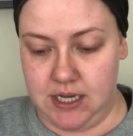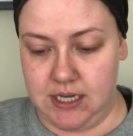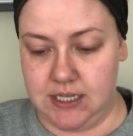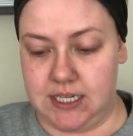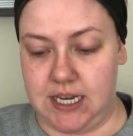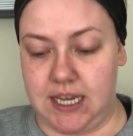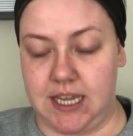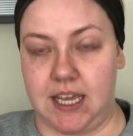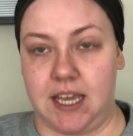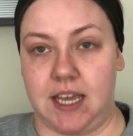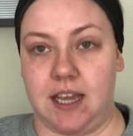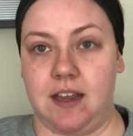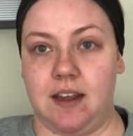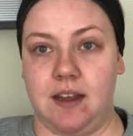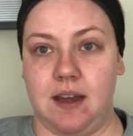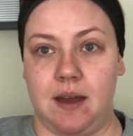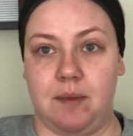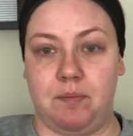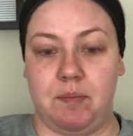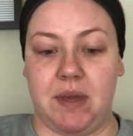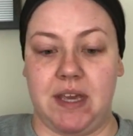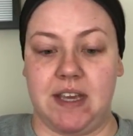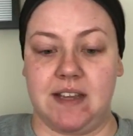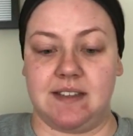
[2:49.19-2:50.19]
taking a
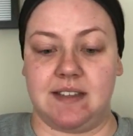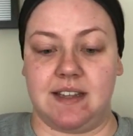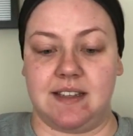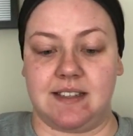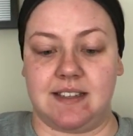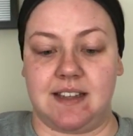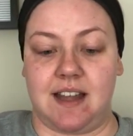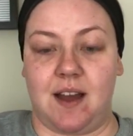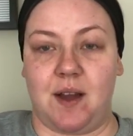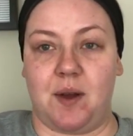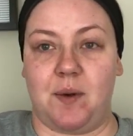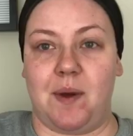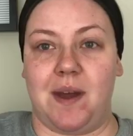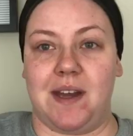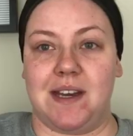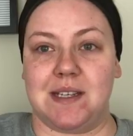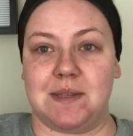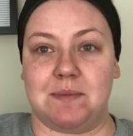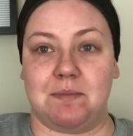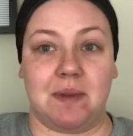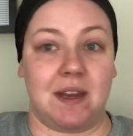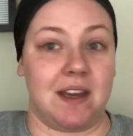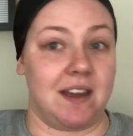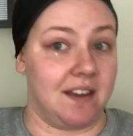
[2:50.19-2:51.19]
piece that's not quite
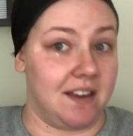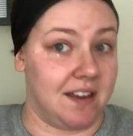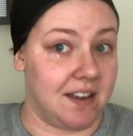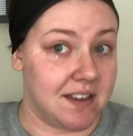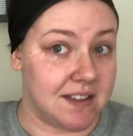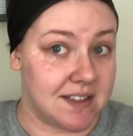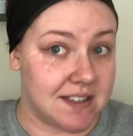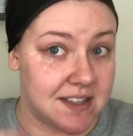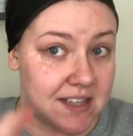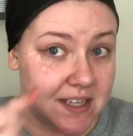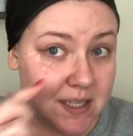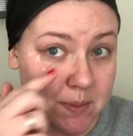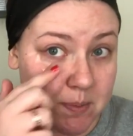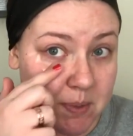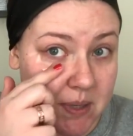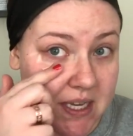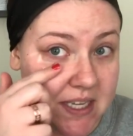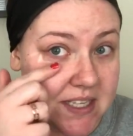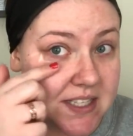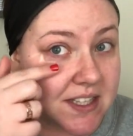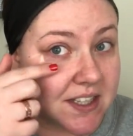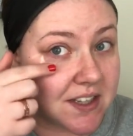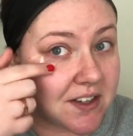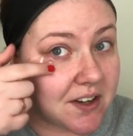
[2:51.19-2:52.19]
as big because this
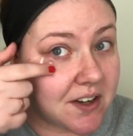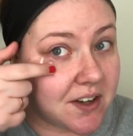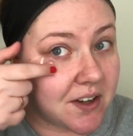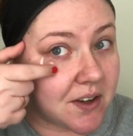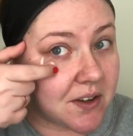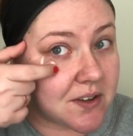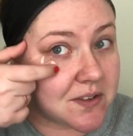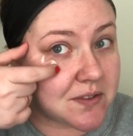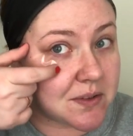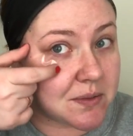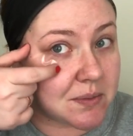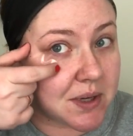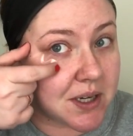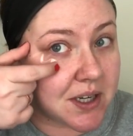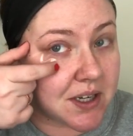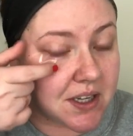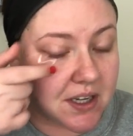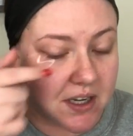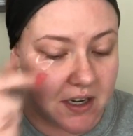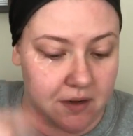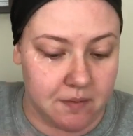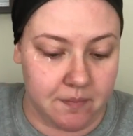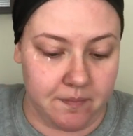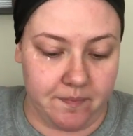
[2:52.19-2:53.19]
piece literally goes from here to
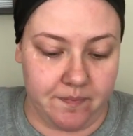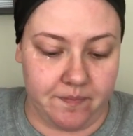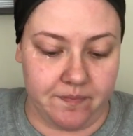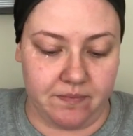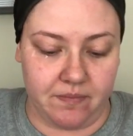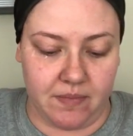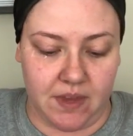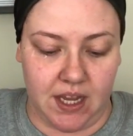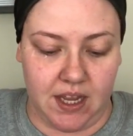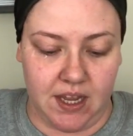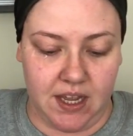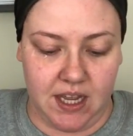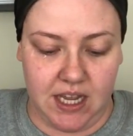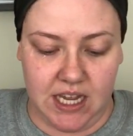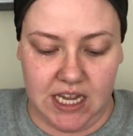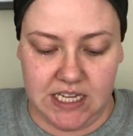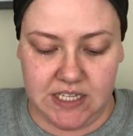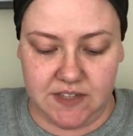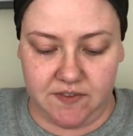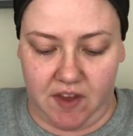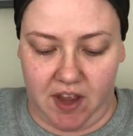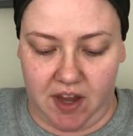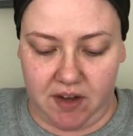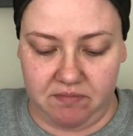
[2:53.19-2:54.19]
here.
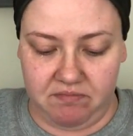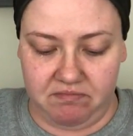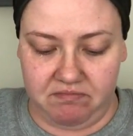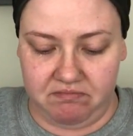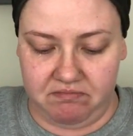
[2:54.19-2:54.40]
It's fine.